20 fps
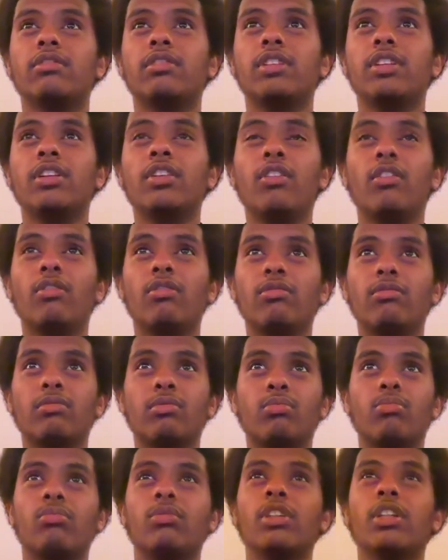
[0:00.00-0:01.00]
you know,
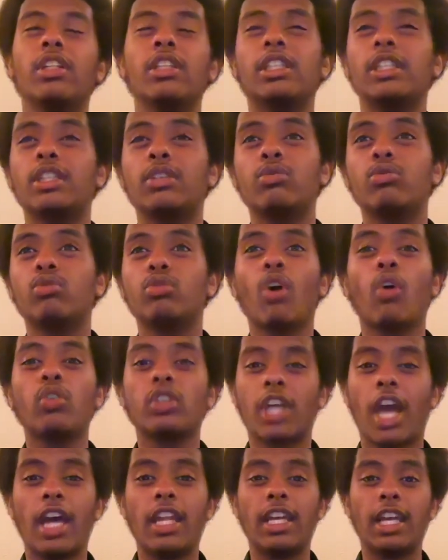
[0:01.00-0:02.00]
those
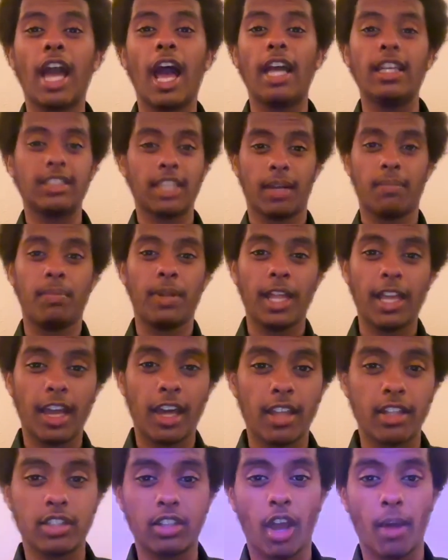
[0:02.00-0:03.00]
kind of guys that play
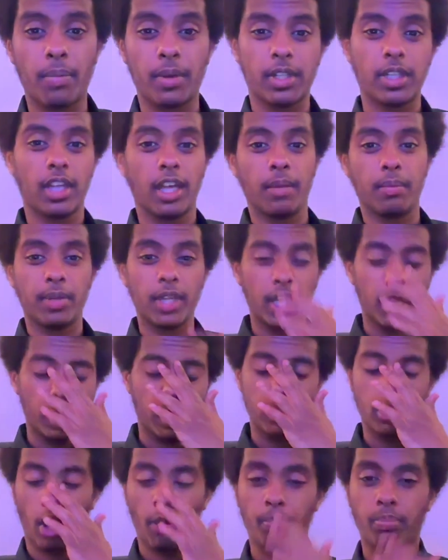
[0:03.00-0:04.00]
at a top club,
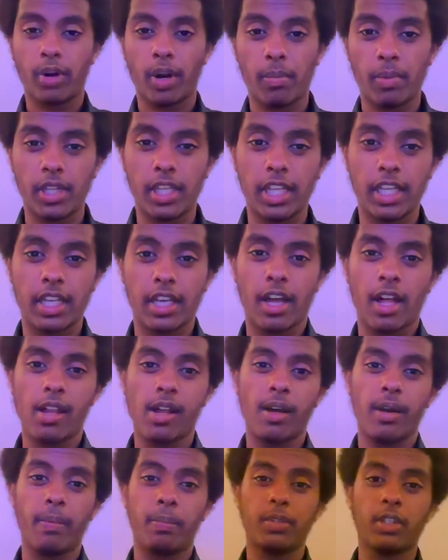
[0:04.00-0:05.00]
top Premier League
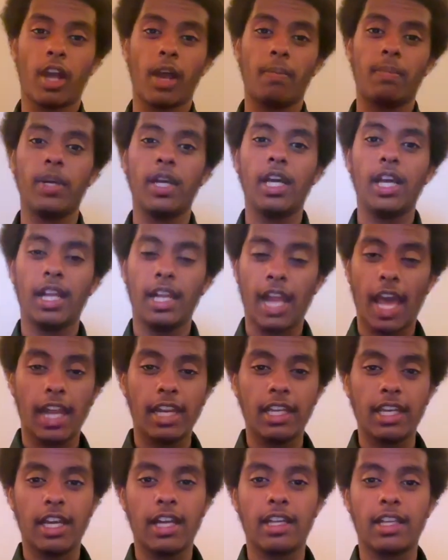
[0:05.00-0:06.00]
club, top La
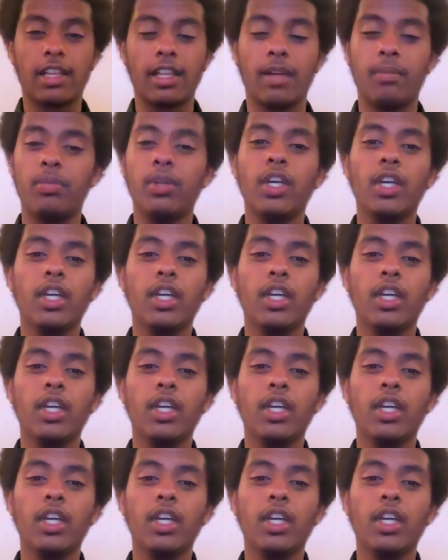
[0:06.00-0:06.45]
Liga club.